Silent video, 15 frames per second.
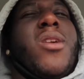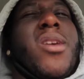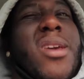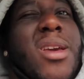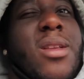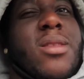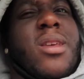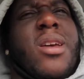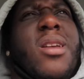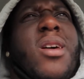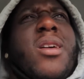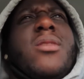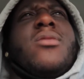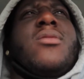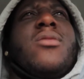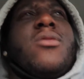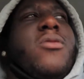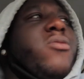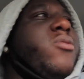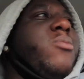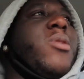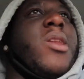get their license. You
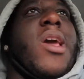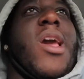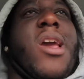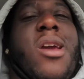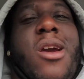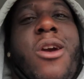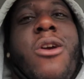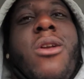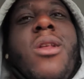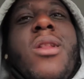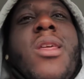feel me? They ain't earn it.